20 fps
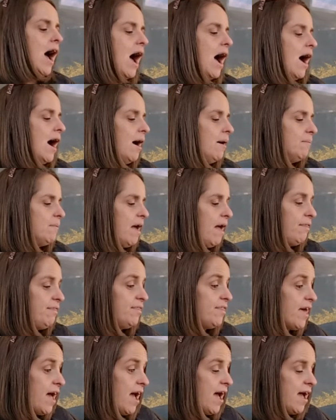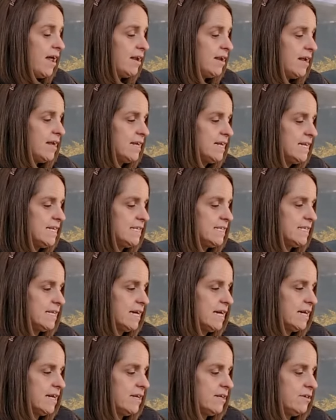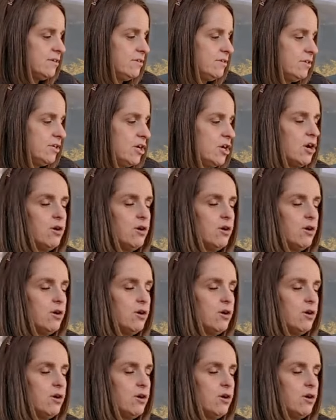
And then he said,